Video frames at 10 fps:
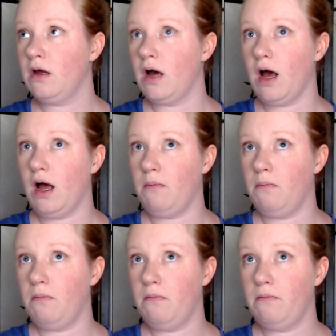
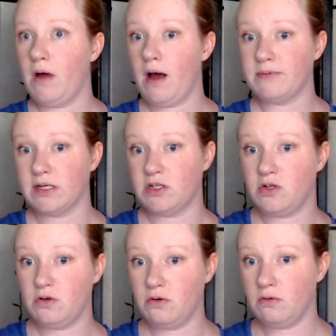up to
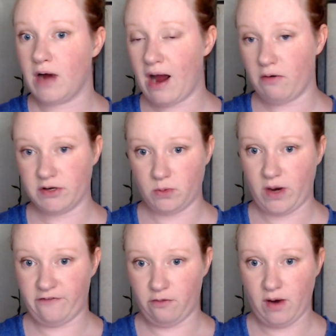2 hours
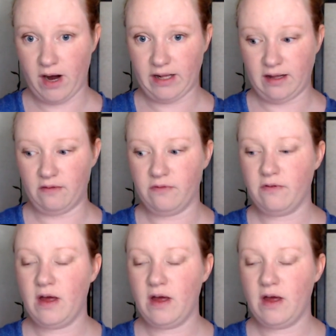away from where I live,